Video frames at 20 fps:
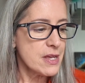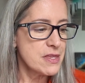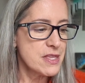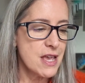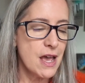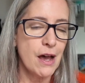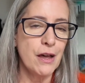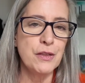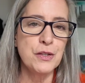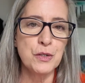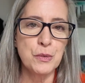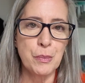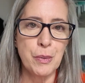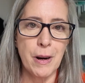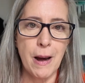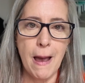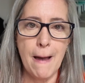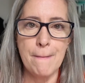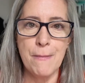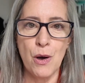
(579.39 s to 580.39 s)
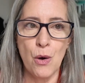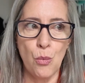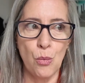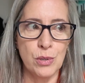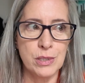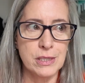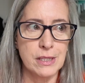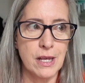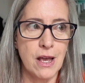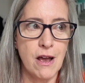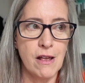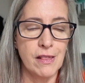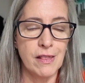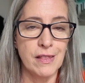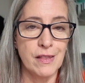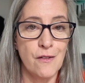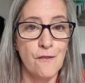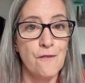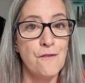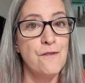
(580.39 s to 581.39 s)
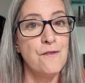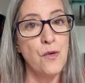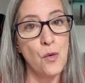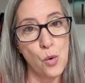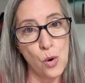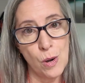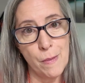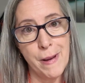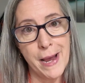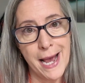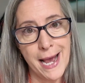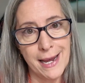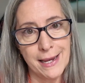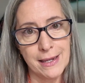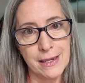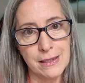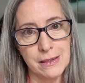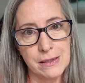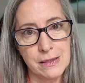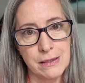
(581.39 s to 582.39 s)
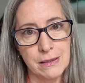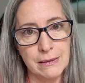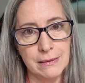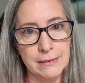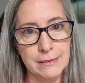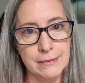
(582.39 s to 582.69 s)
the other prep was 4 packets.